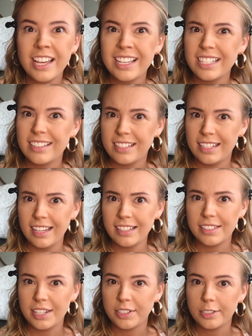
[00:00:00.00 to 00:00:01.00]

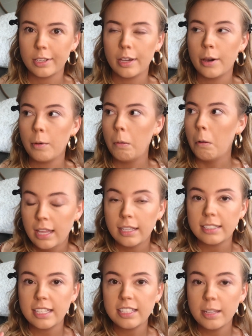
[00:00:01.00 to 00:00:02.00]
6 years ago.
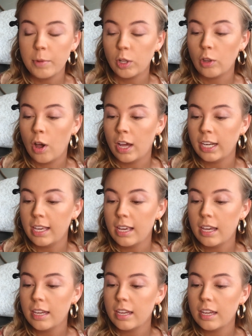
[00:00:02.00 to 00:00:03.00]
This is the Milani